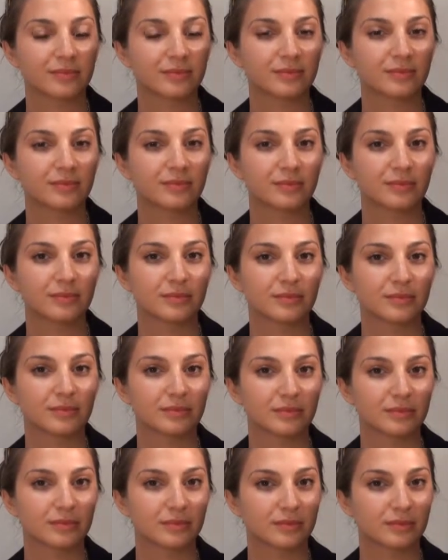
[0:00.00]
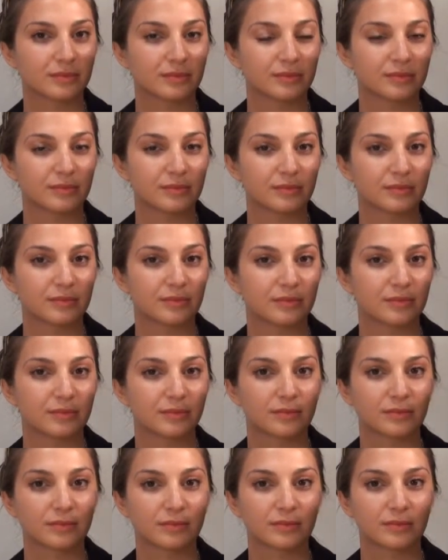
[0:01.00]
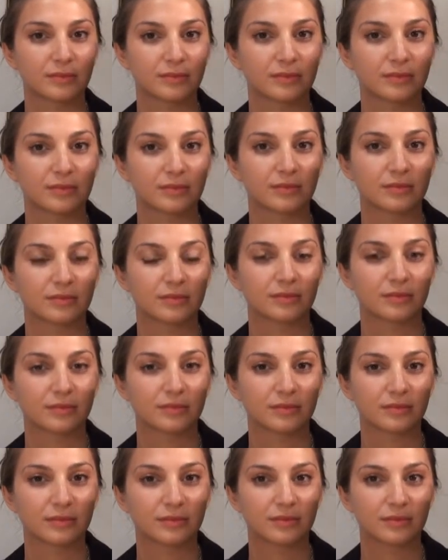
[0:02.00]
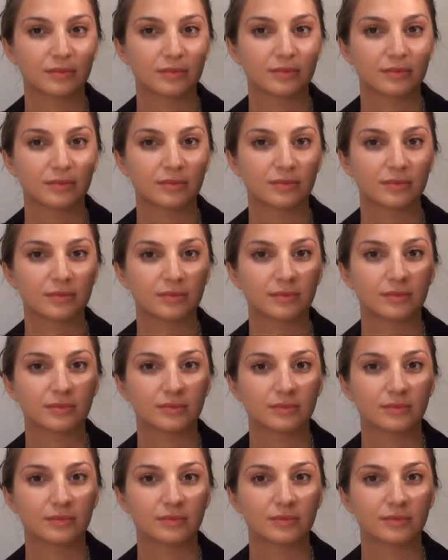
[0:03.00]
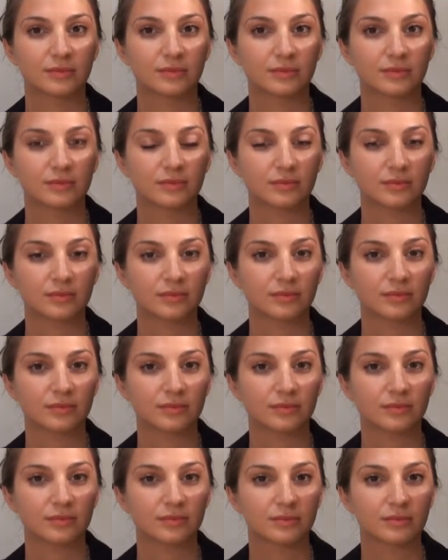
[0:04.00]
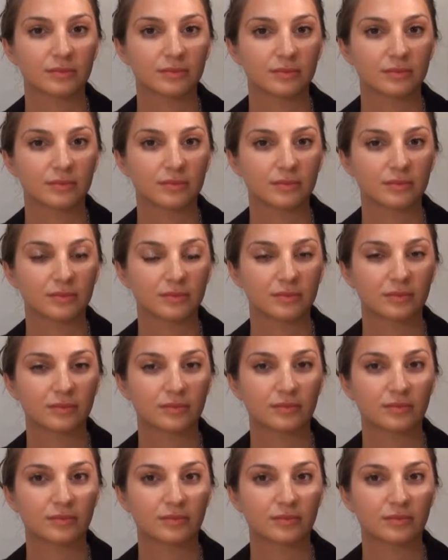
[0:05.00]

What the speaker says: This person isn't speaking.